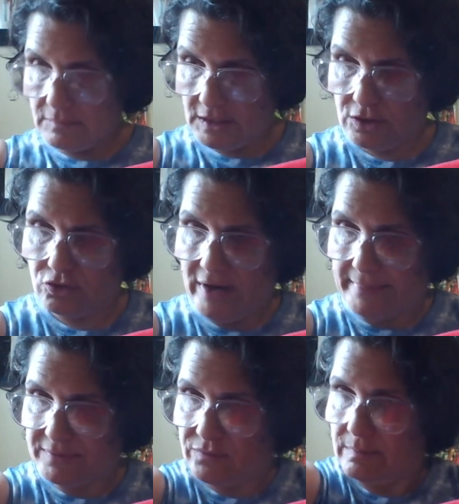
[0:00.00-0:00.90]

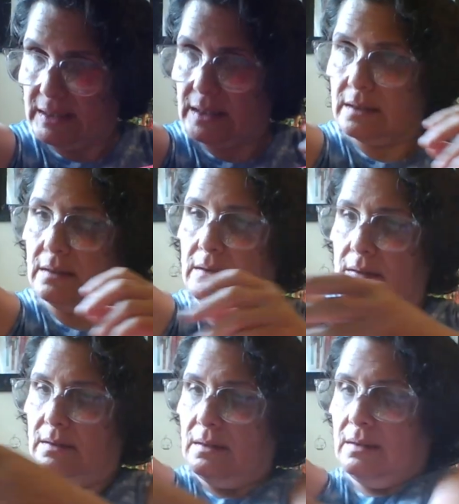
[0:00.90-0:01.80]
straps from, like,
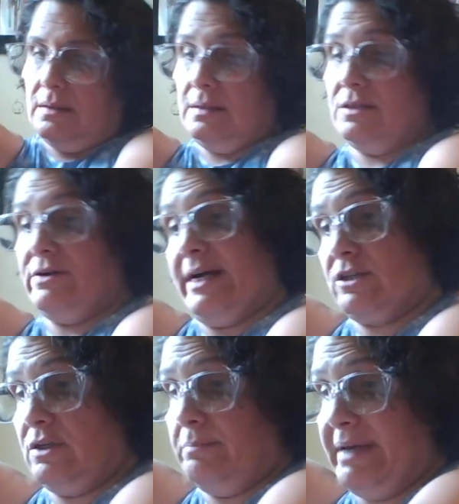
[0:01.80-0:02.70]
these are
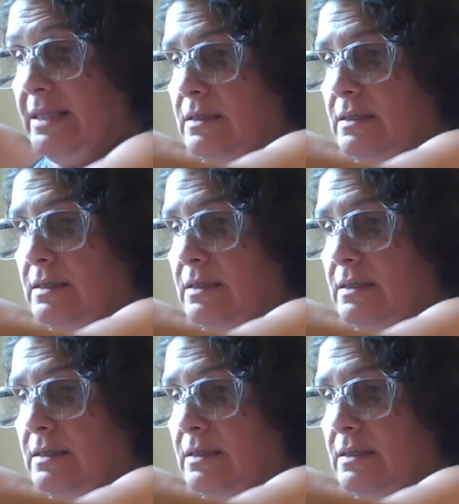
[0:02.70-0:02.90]
actually bathing